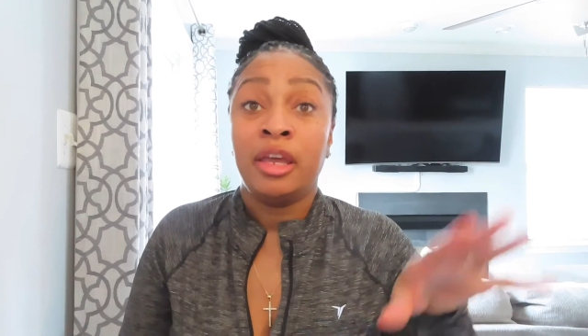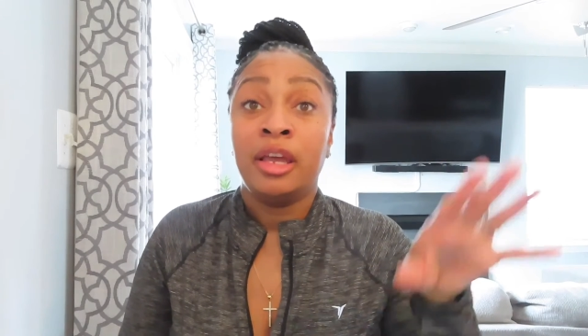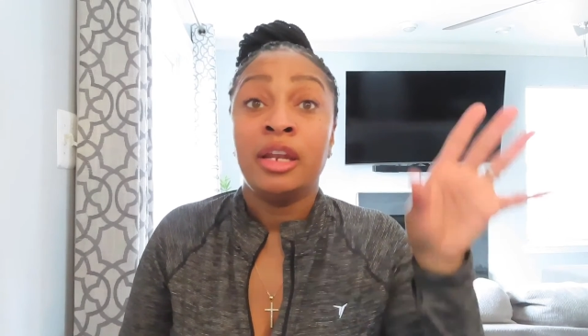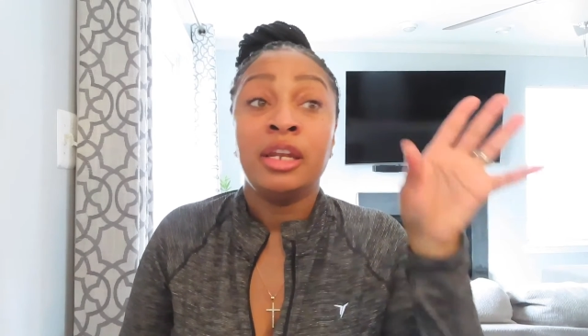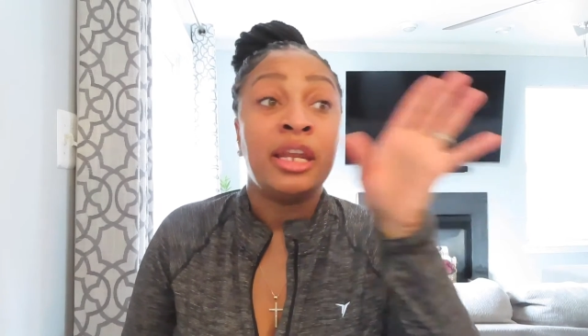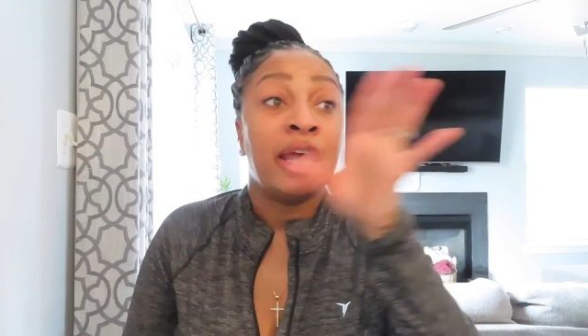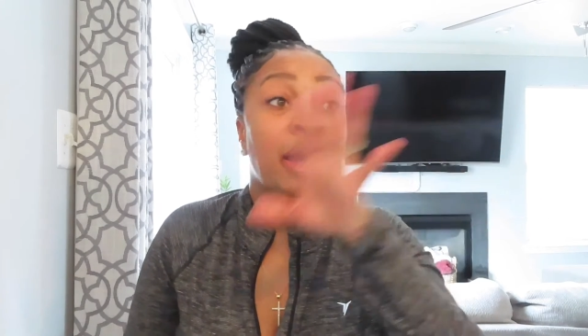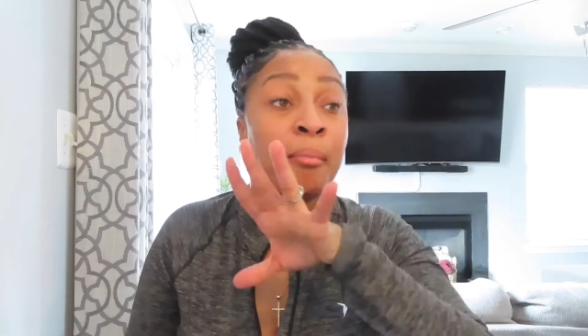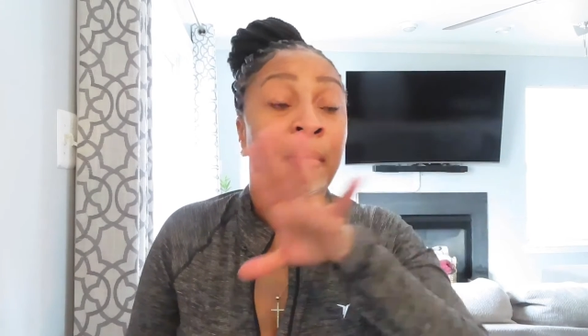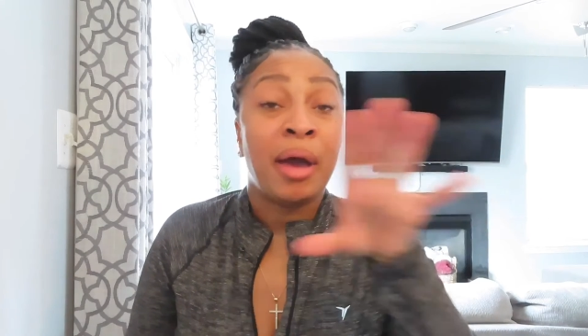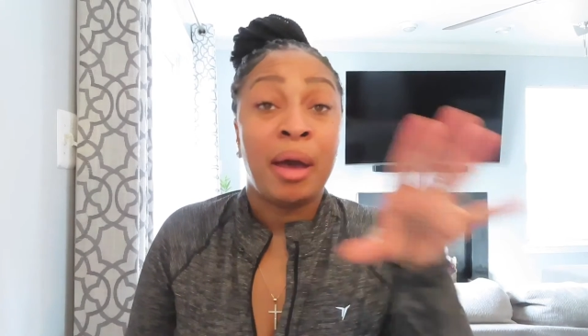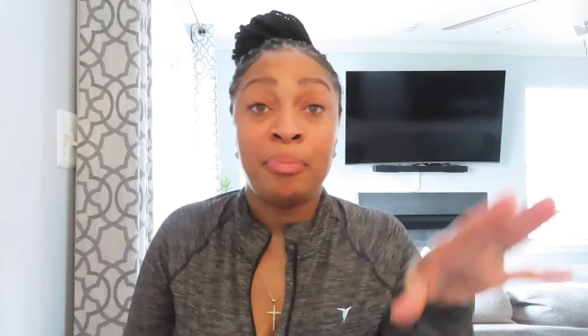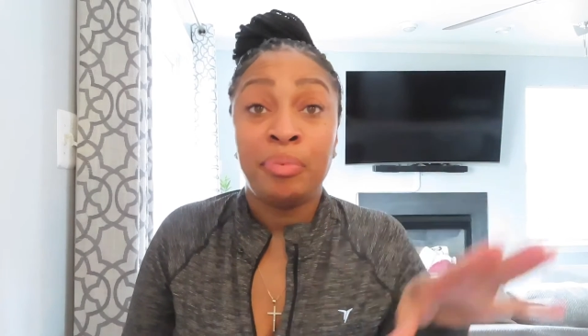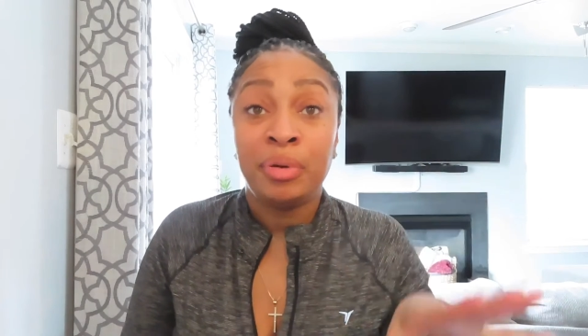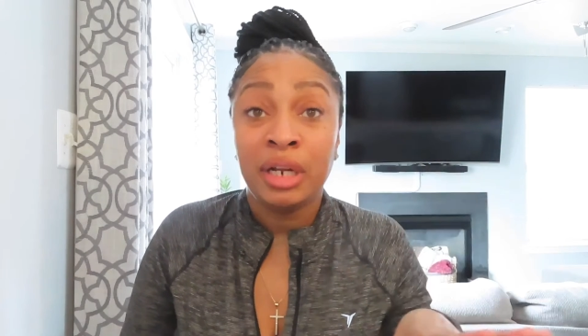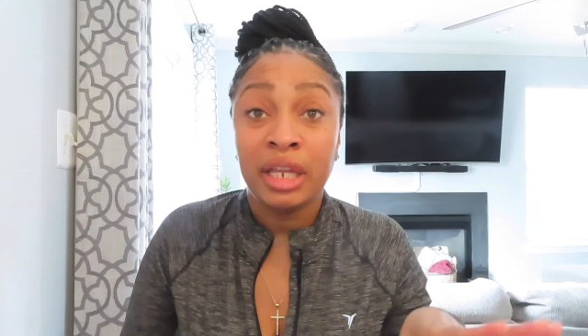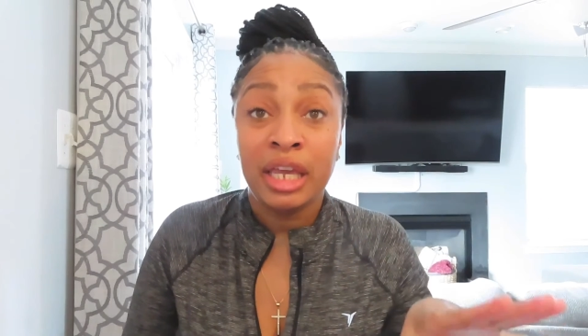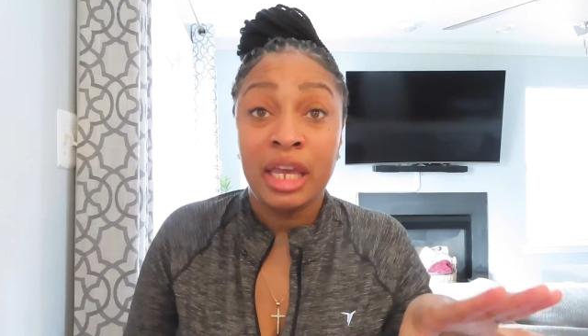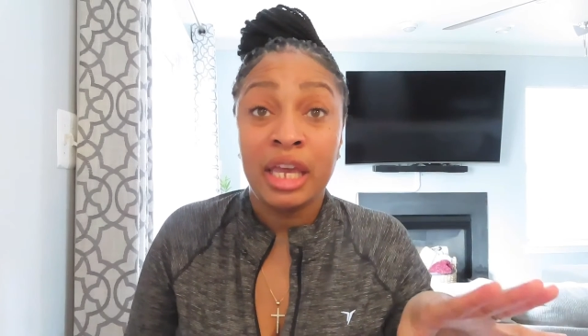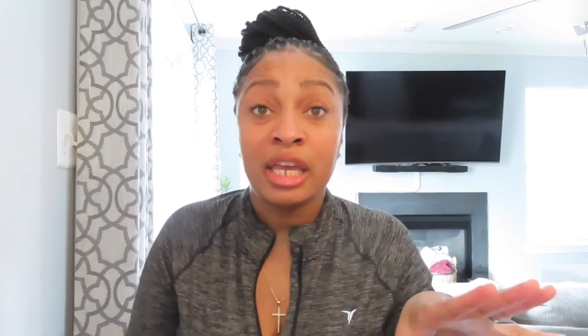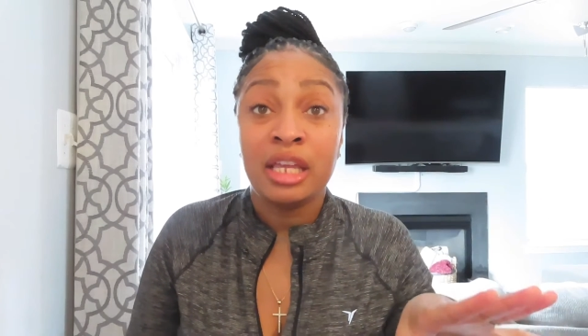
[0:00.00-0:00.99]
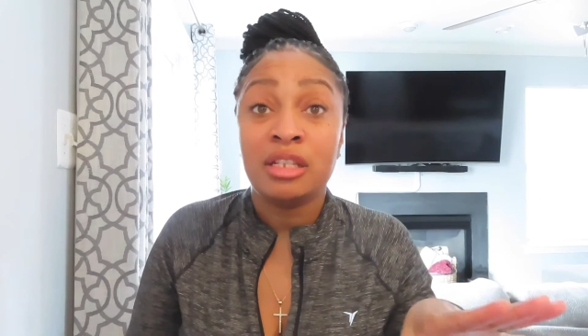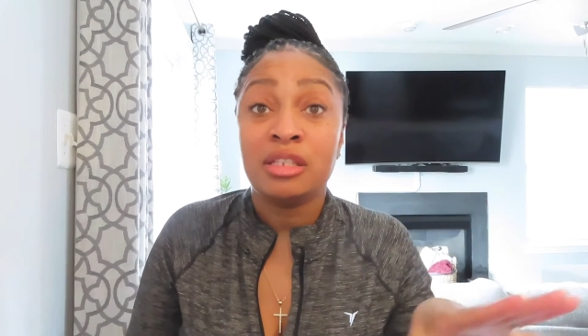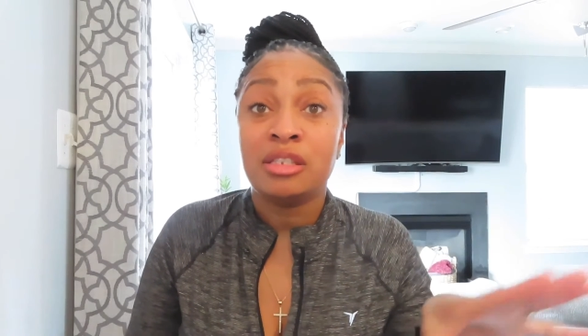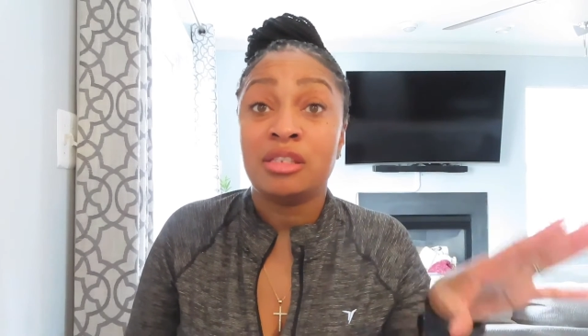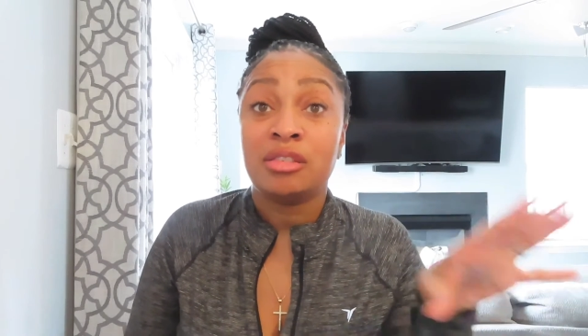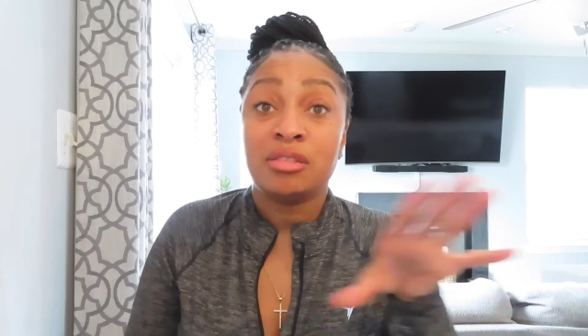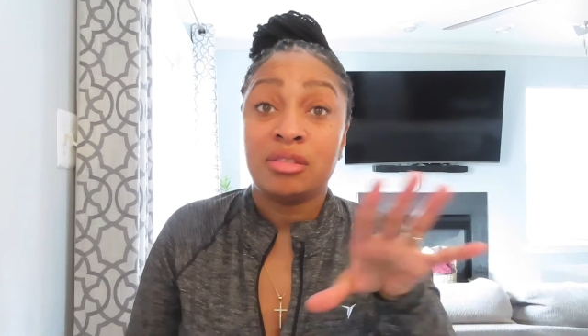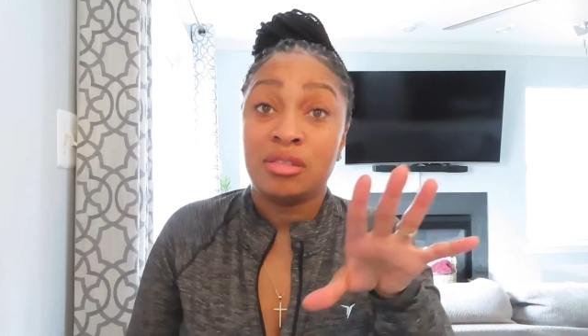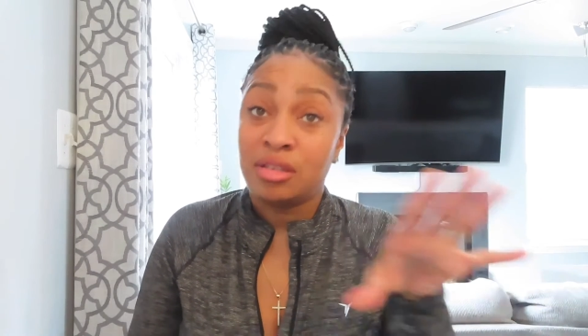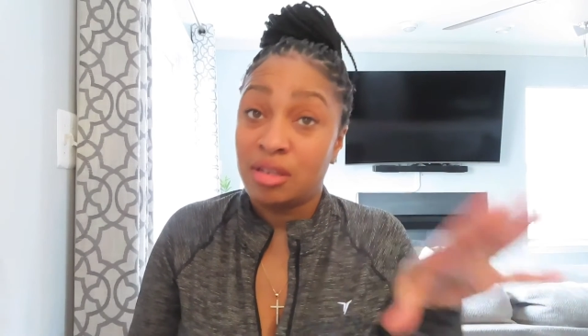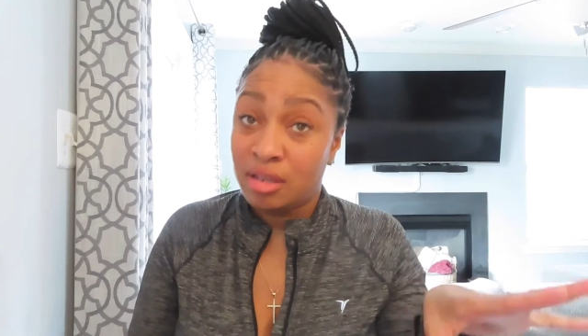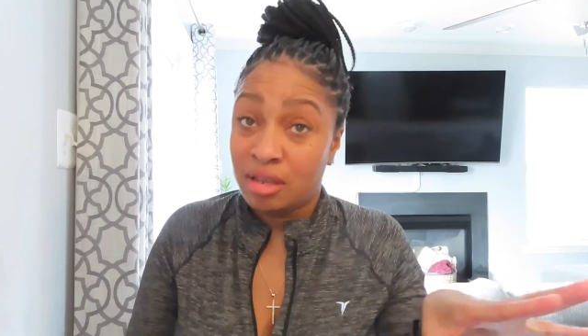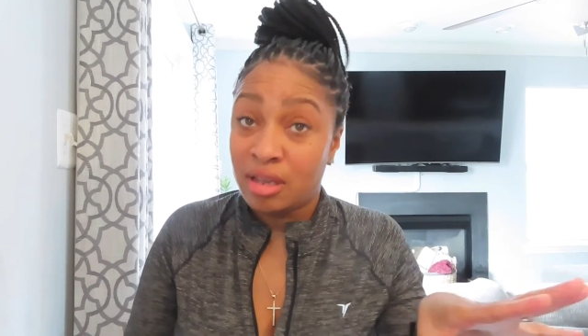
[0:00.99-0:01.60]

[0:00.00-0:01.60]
Now, my plants,